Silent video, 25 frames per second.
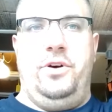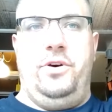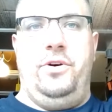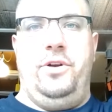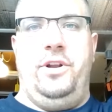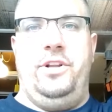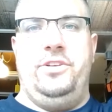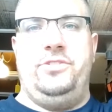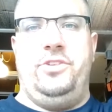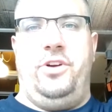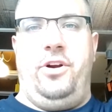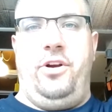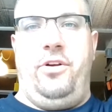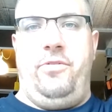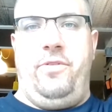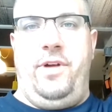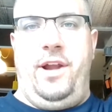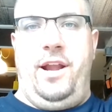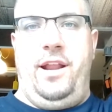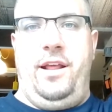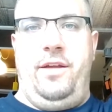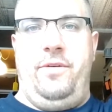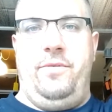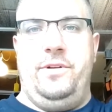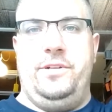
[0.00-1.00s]
it started
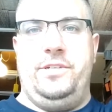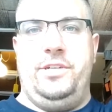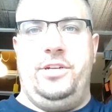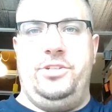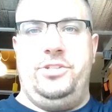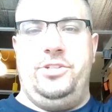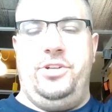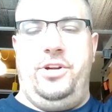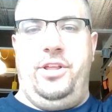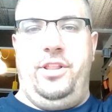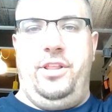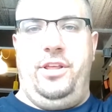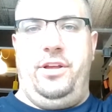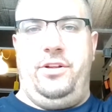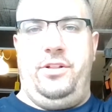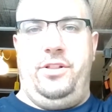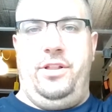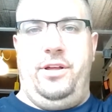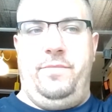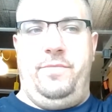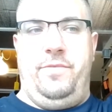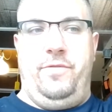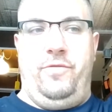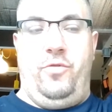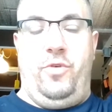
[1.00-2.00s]
raining, which I'll show you the
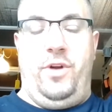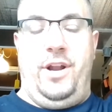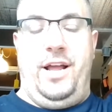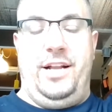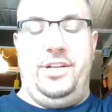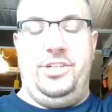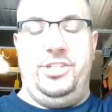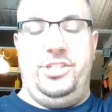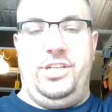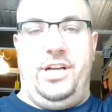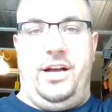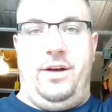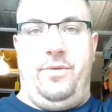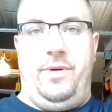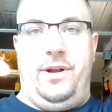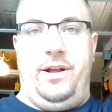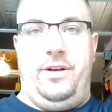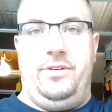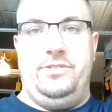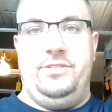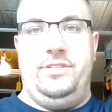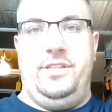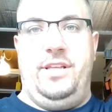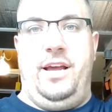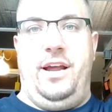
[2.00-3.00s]
clip of what I'd shot when I
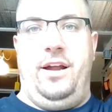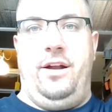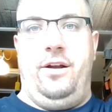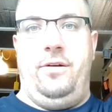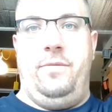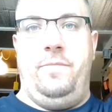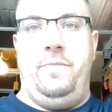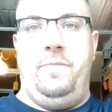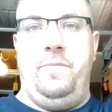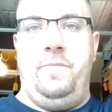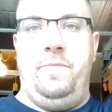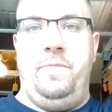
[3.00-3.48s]
was there.